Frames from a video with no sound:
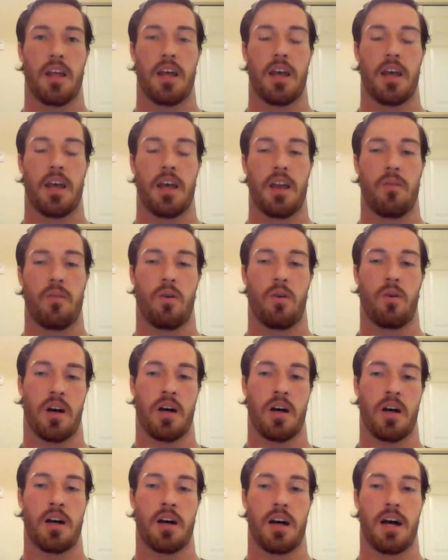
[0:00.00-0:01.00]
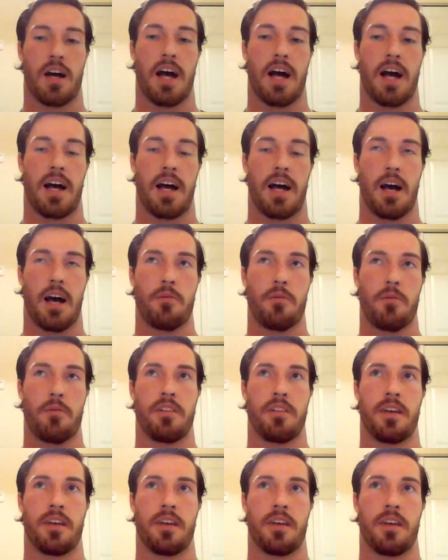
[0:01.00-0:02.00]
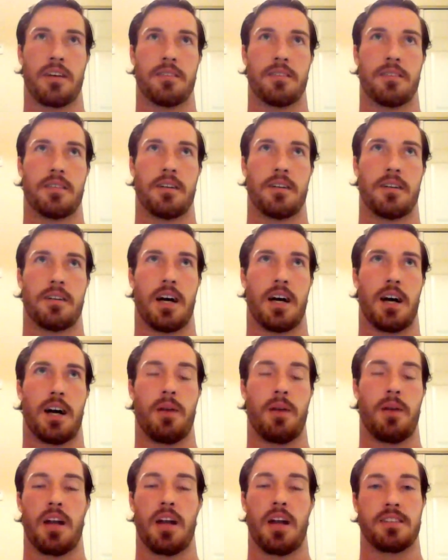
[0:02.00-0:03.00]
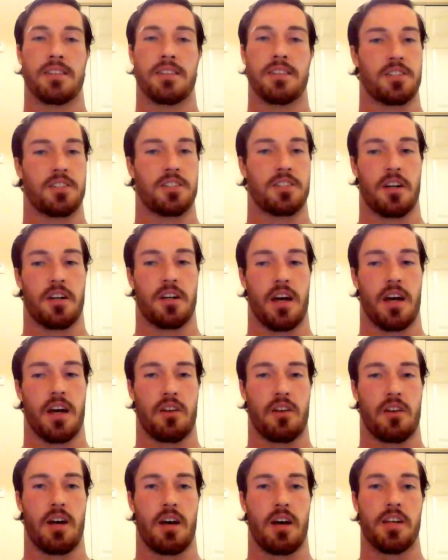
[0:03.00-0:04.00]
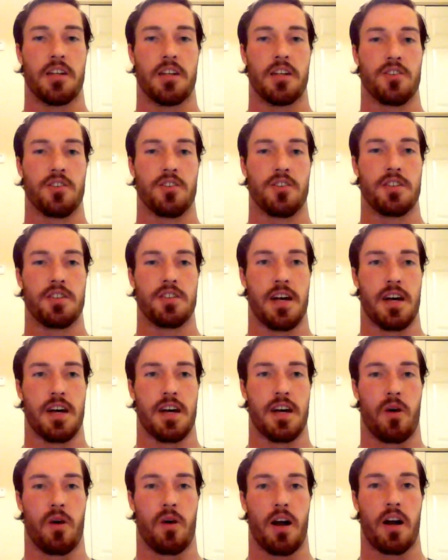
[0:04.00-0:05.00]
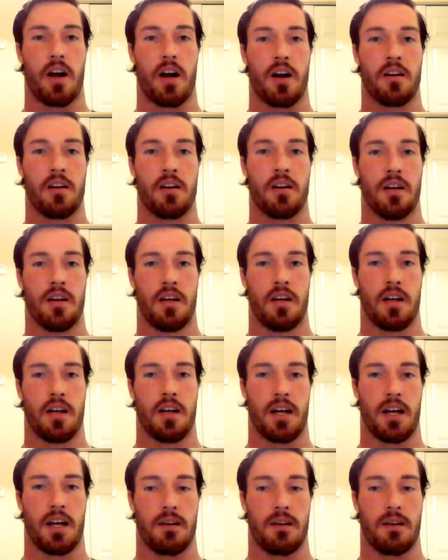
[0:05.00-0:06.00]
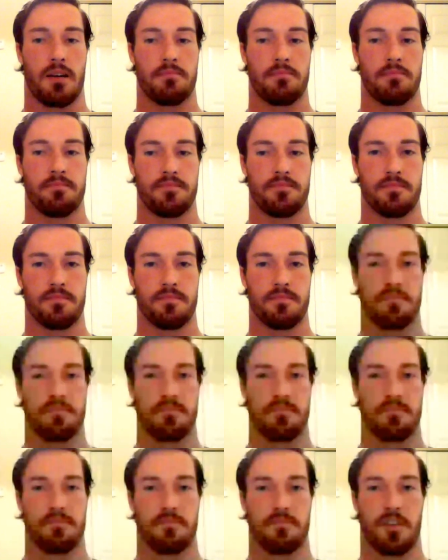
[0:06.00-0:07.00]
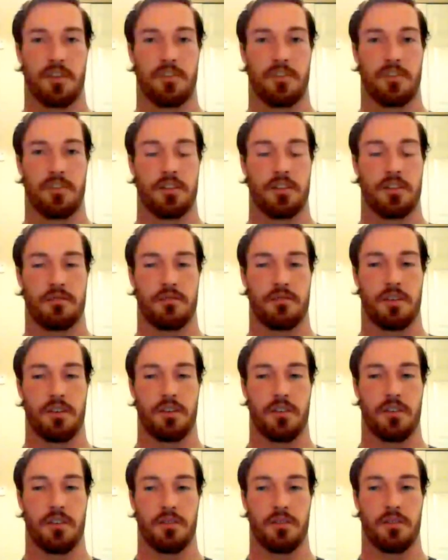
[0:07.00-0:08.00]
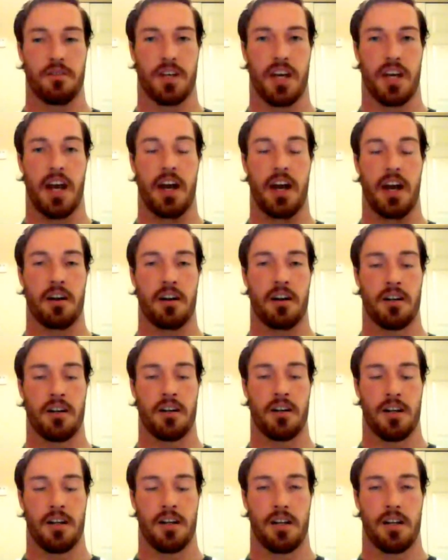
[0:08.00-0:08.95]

It, well, I would, I'm not exactly sure. I, I don't have any injuries that require um, further further care.